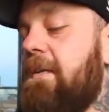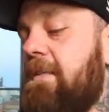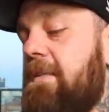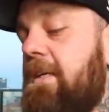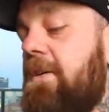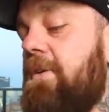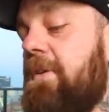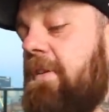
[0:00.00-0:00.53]
to
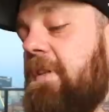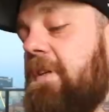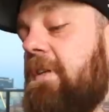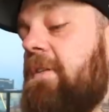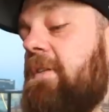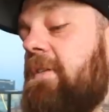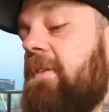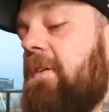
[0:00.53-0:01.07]
deal with
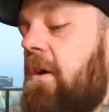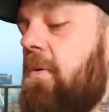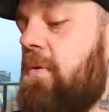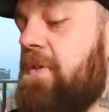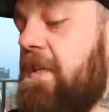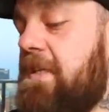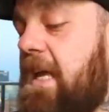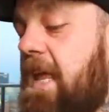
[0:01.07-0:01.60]
this,
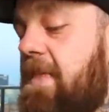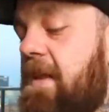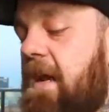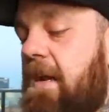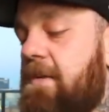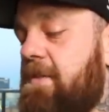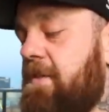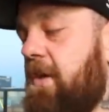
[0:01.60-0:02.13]
was the day that
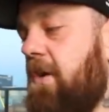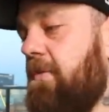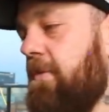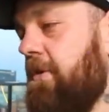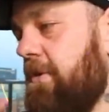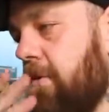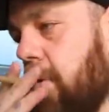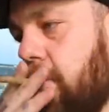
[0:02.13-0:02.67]
I
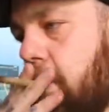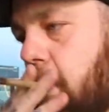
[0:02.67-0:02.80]
discovered